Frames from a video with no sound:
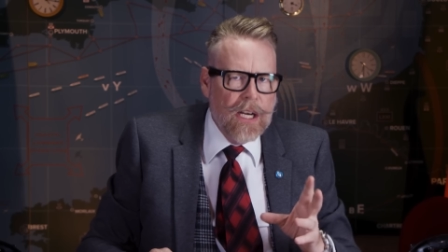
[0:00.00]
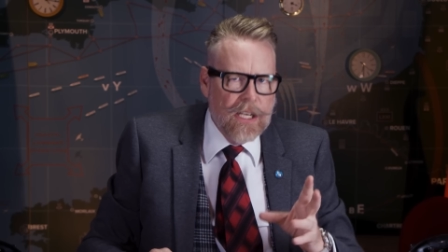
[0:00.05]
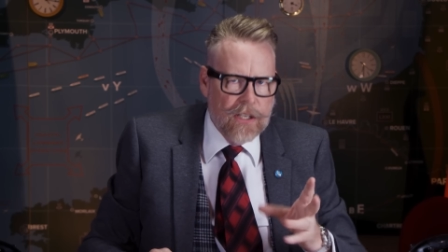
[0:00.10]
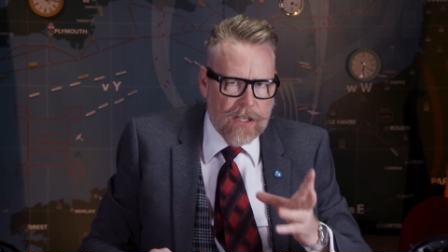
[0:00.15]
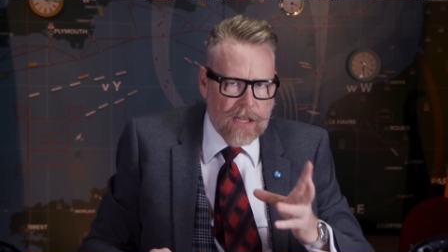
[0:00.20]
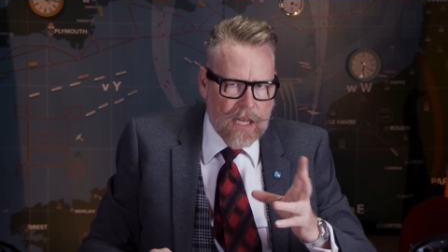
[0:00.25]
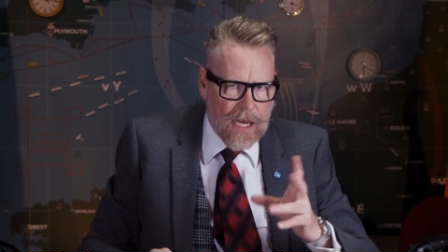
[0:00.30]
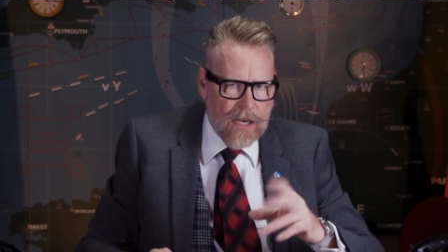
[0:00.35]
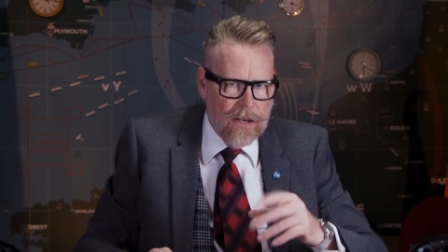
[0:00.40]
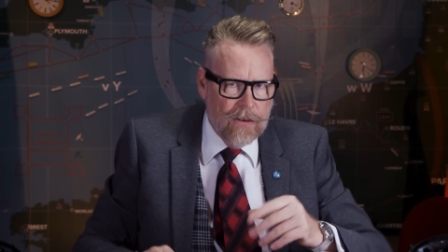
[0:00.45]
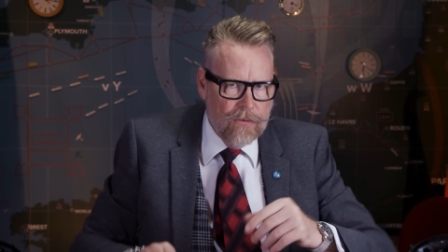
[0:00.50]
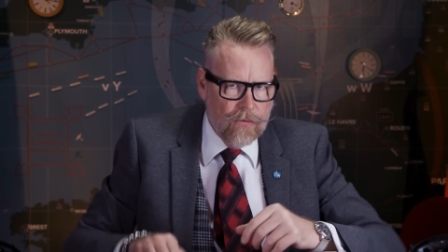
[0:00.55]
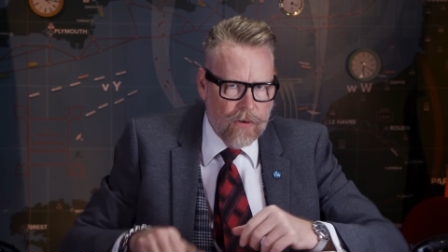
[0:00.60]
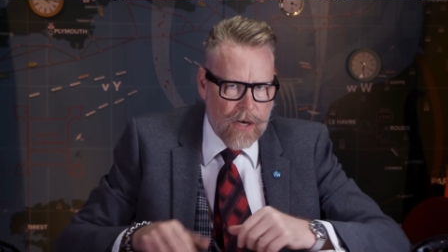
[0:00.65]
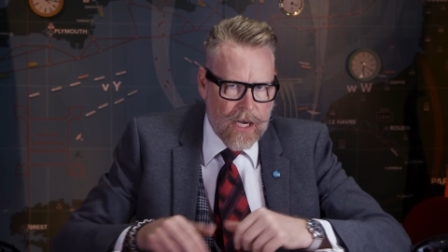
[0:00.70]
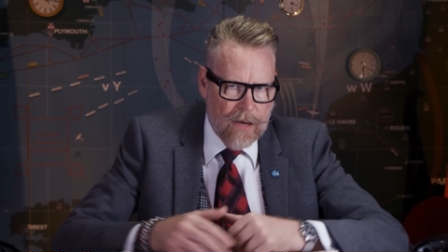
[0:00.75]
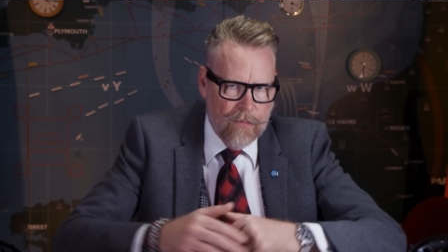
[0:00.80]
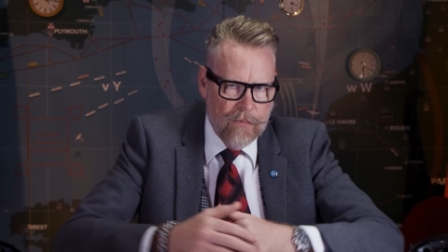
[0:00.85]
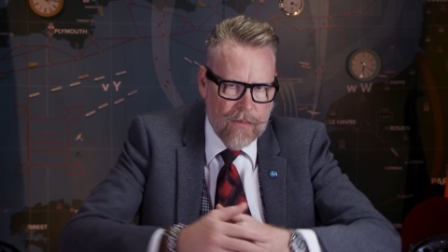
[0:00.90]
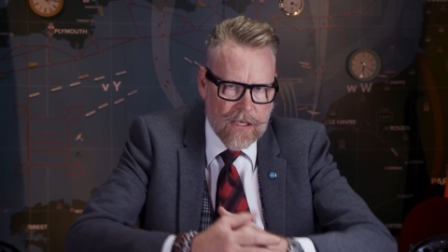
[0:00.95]
reach that
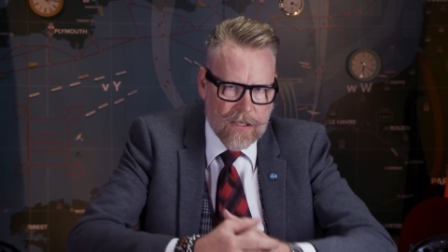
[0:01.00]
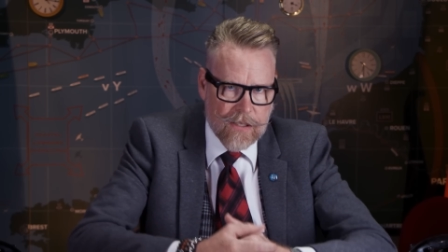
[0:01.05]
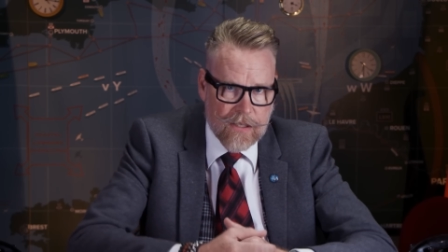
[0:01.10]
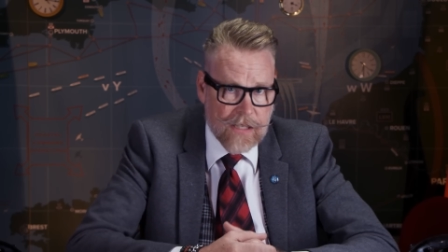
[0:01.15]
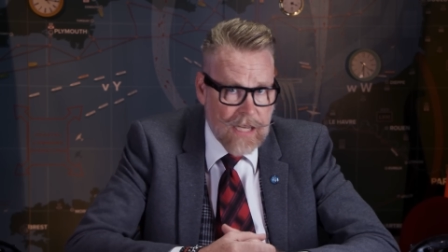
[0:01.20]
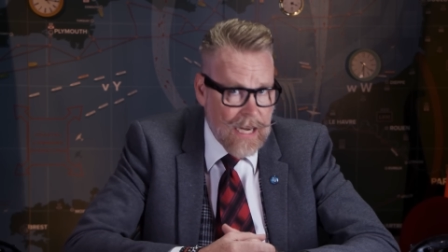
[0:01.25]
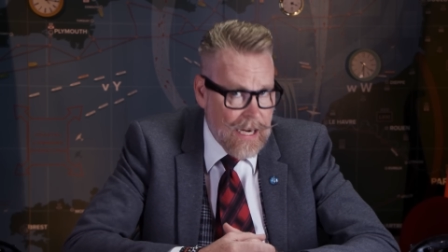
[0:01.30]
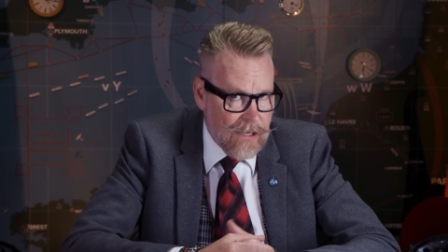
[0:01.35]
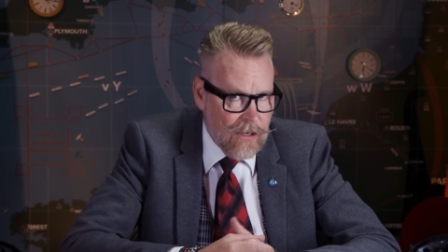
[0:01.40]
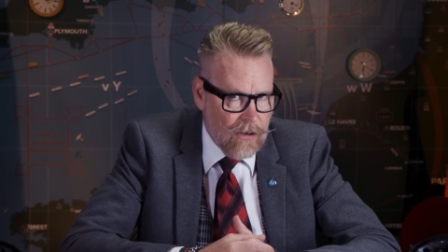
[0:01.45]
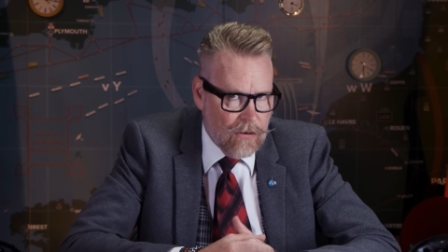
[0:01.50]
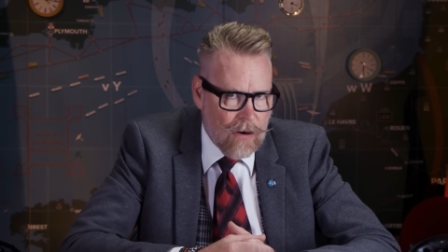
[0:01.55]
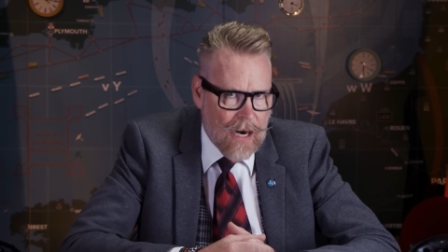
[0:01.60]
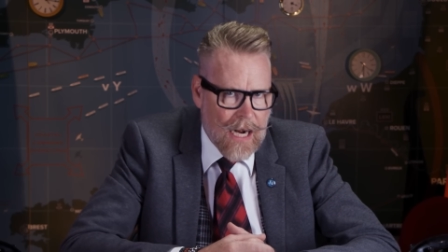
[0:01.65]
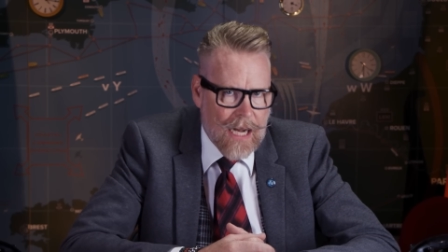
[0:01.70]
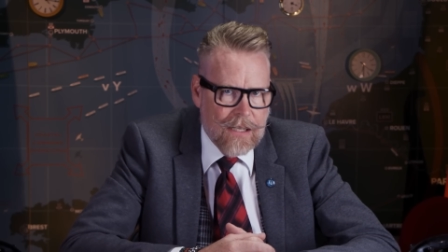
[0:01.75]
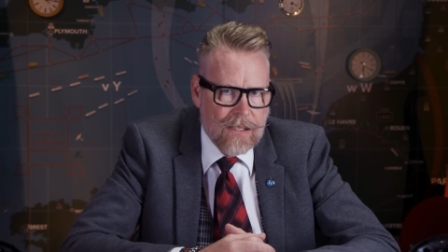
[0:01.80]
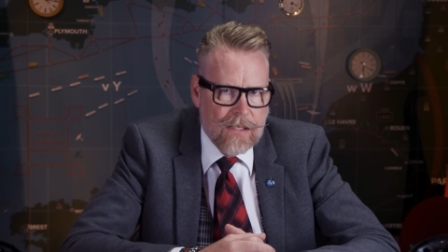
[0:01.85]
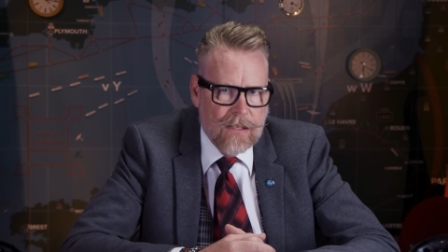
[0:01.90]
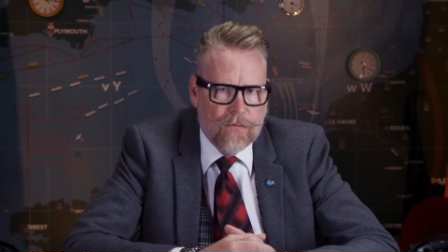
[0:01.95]
dream, his
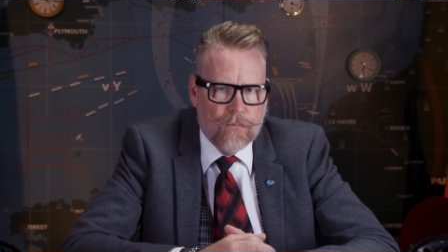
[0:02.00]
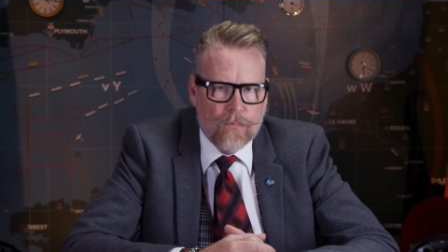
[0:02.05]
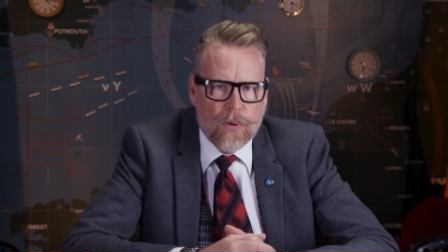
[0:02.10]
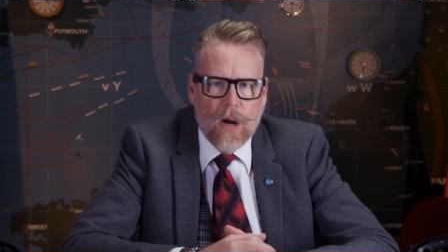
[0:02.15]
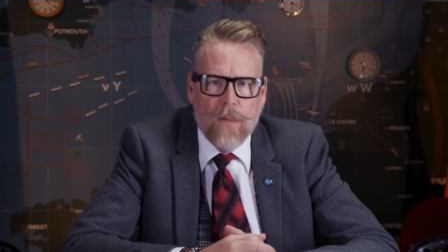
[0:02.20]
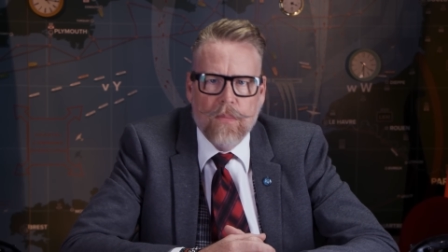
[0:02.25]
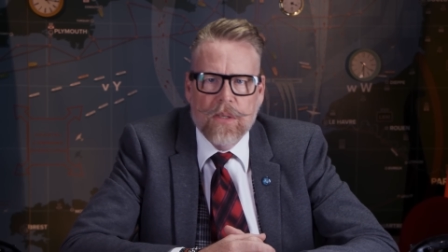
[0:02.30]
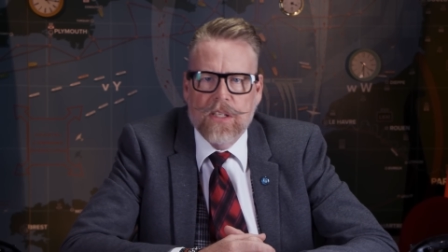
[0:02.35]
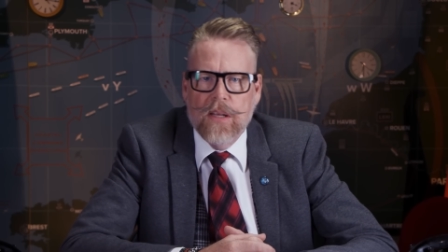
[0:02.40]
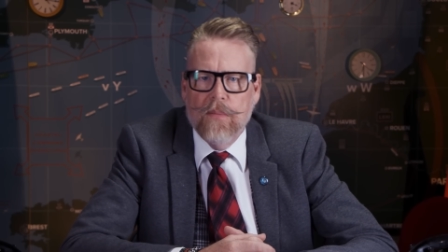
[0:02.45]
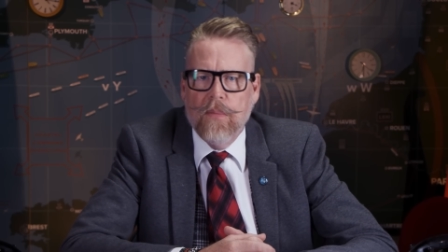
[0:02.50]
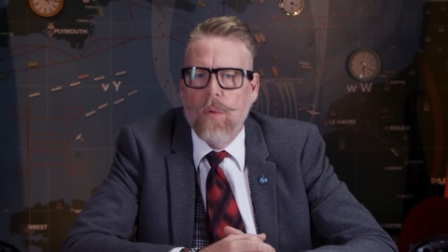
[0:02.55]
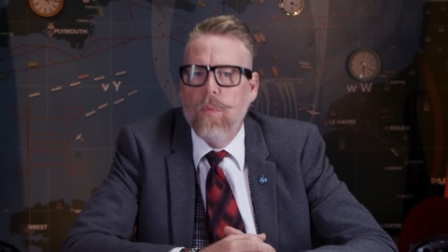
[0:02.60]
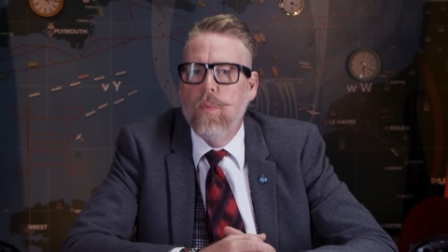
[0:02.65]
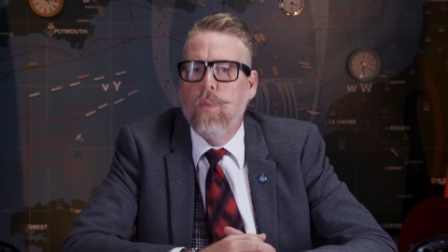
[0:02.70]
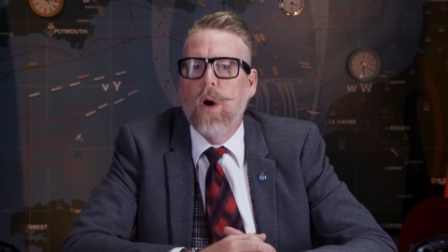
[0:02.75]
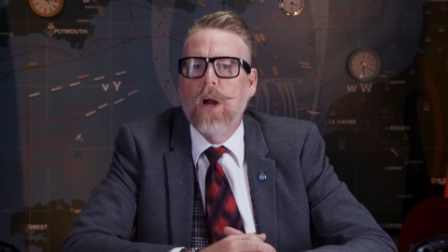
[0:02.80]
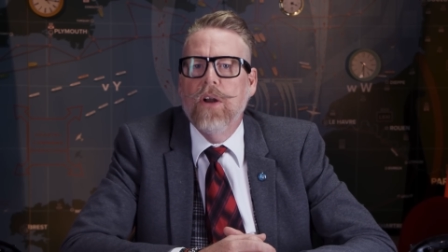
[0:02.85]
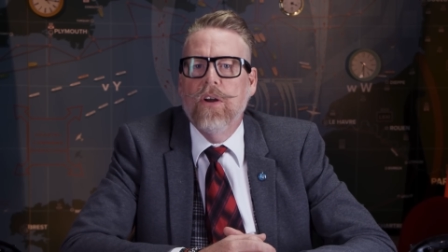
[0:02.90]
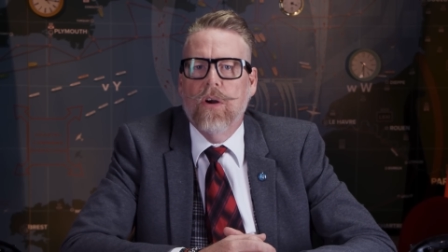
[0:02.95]
technocrats have promised him a
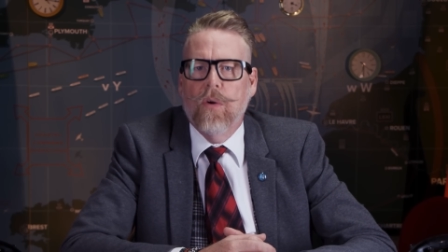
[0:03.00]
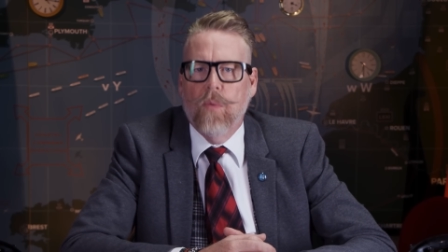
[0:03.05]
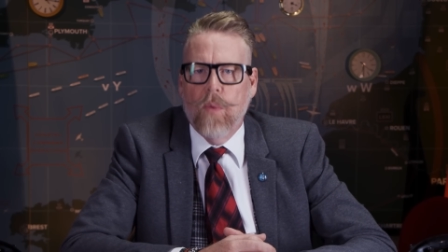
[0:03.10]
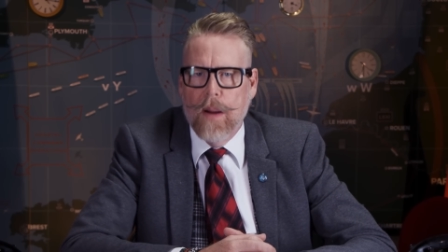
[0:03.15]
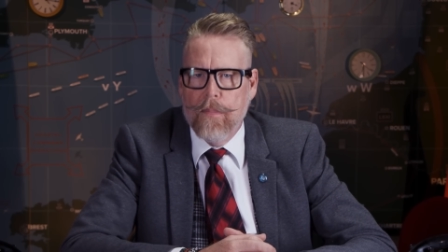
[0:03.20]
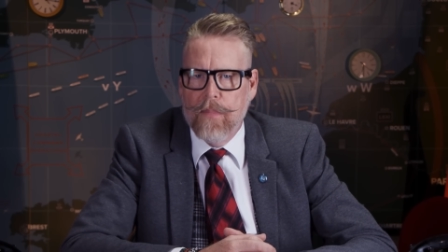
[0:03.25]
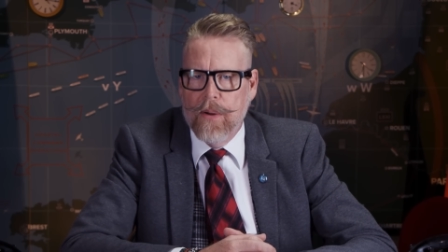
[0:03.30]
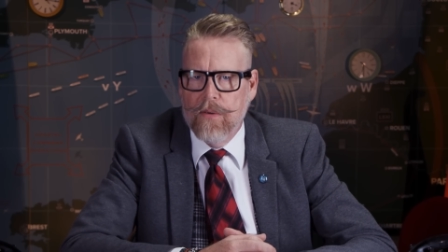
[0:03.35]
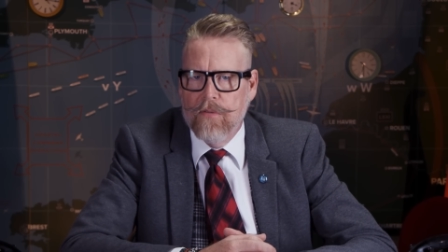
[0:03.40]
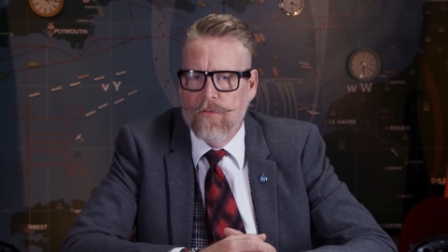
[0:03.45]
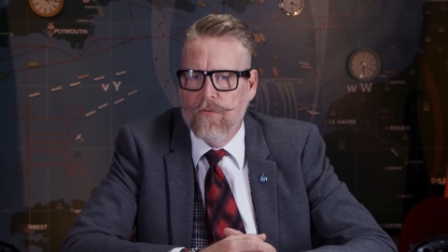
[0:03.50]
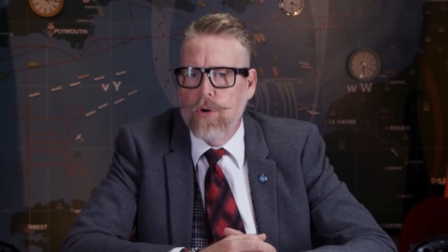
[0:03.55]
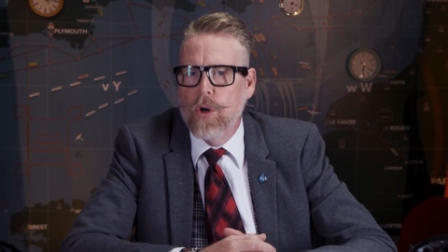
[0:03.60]
wonder weapon,